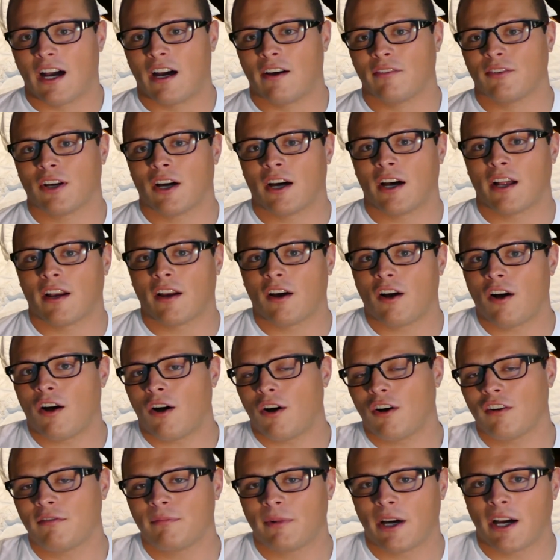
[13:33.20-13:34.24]
I've got
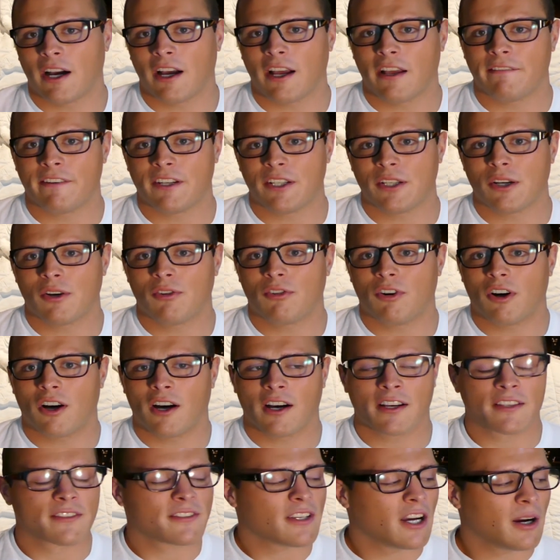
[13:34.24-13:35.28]
all of my video
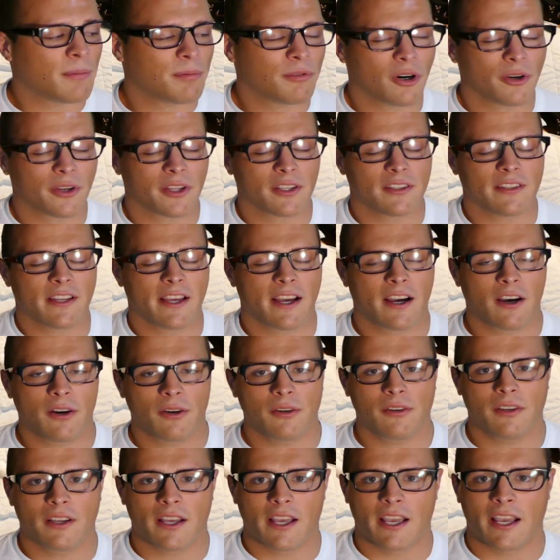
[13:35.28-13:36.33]
logs uploaded
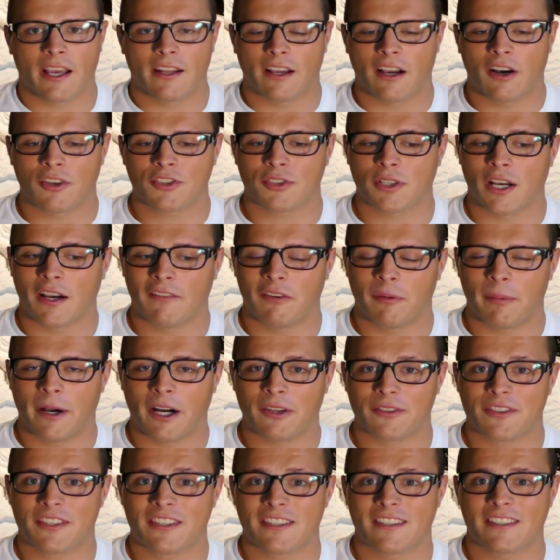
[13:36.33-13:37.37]
now, and I also have
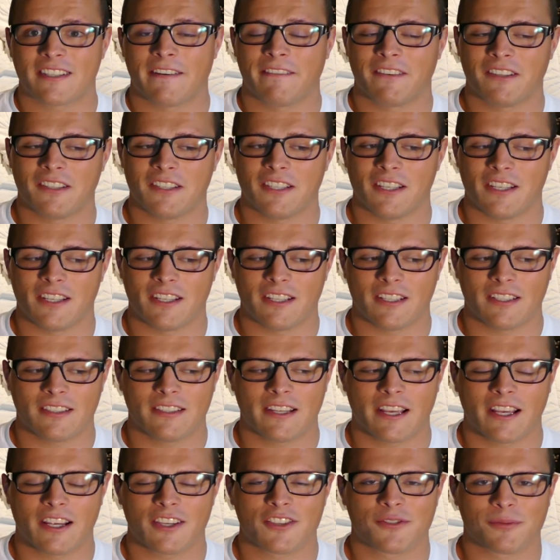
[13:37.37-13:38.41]
about 70
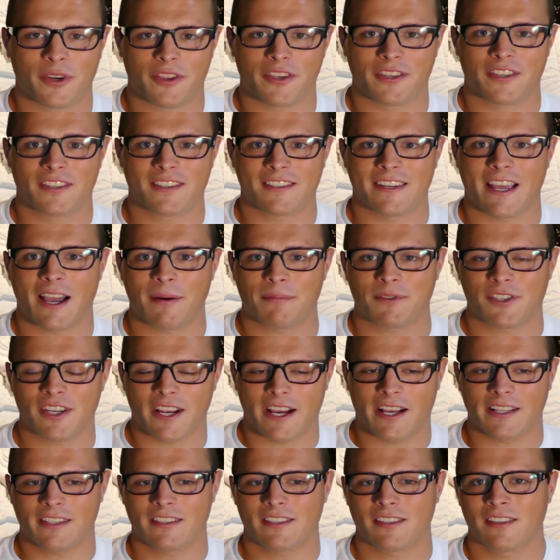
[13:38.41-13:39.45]
days worth of
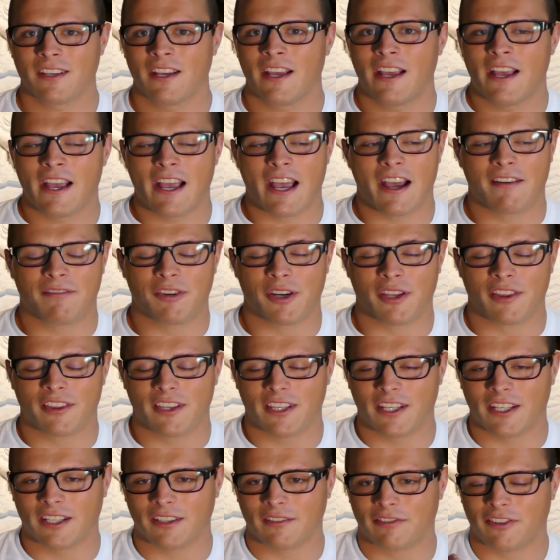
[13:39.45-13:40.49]
Snapchats,
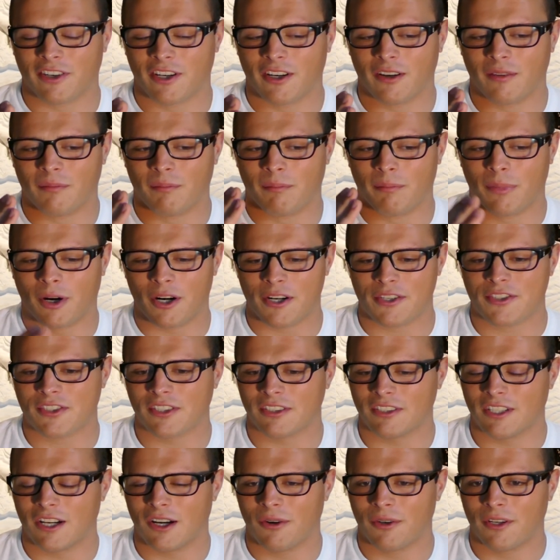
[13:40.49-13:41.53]
everything from
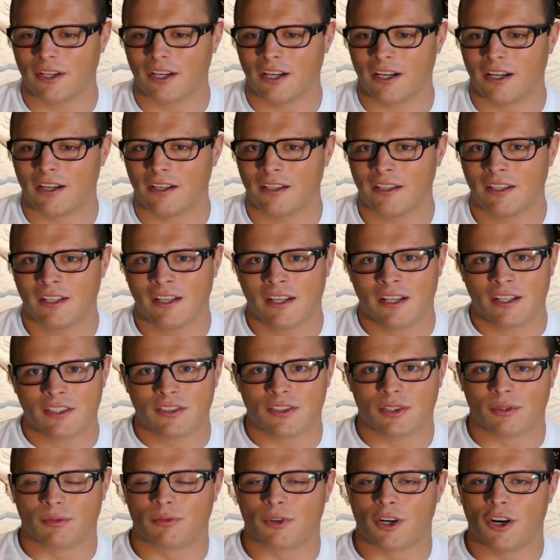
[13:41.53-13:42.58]
Barcelona
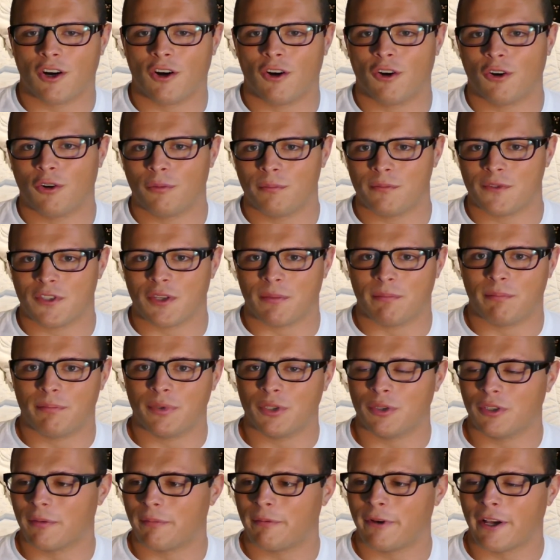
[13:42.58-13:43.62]
to Rome, to
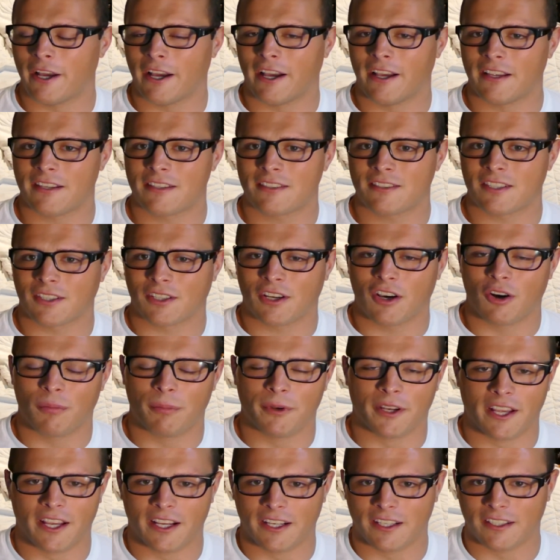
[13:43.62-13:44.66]
Budapest, to
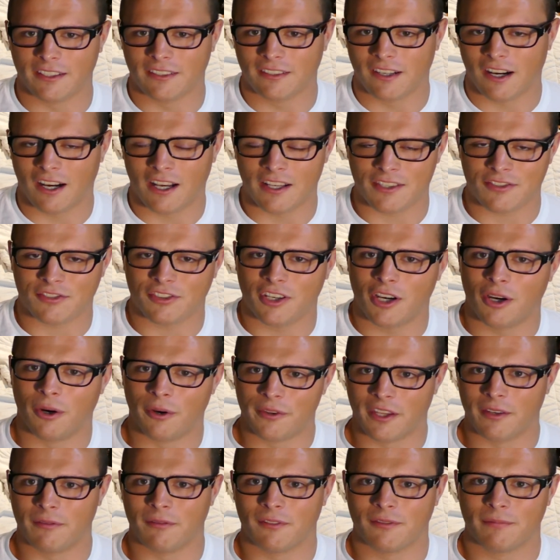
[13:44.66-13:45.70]
Copenhagen, Oslo,
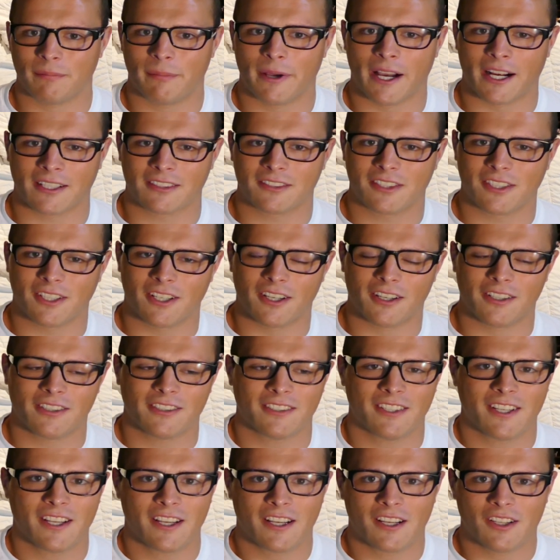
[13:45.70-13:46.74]
and then back to
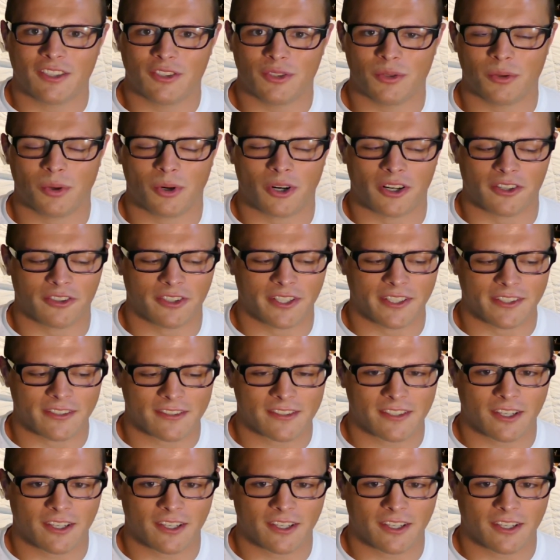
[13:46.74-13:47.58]
New Orleans.